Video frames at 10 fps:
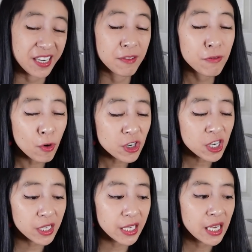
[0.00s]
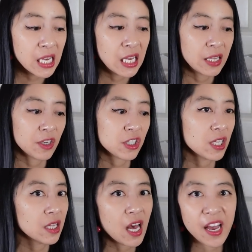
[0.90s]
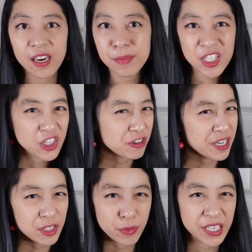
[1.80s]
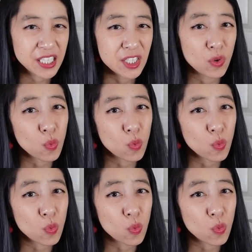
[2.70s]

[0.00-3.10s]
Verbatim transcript: And unfortunately, there's a lot of mysterious reasons